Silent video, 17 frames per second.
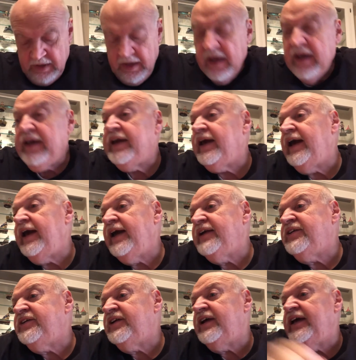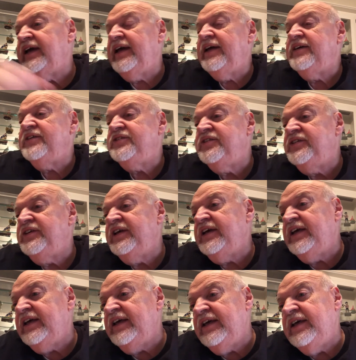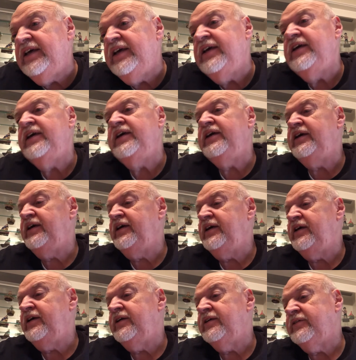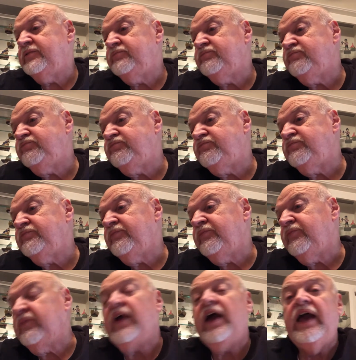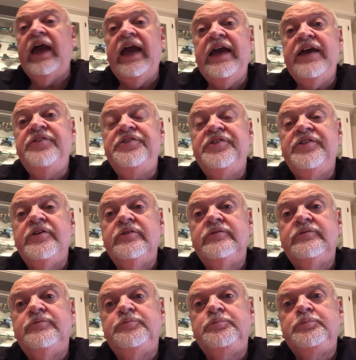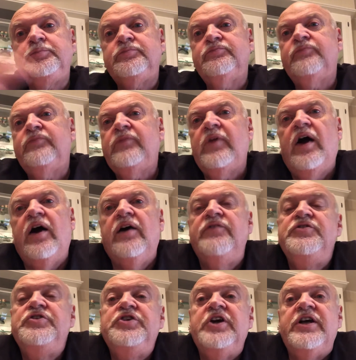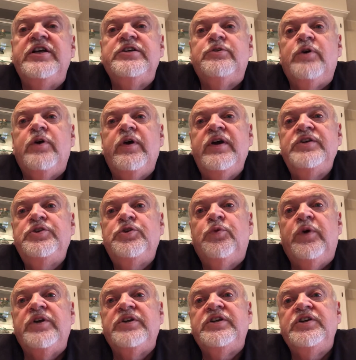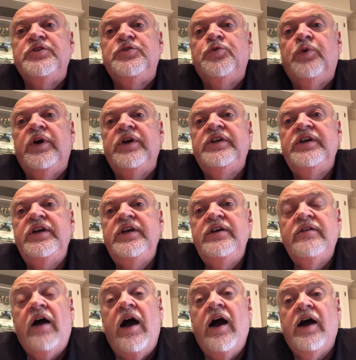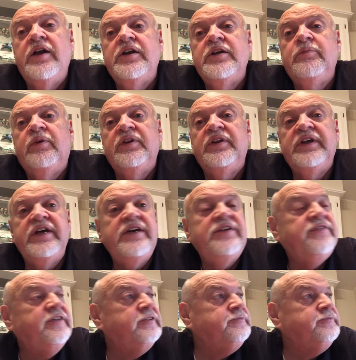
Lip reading: Hey gang, today is the 8th of January 2020, hard to believe.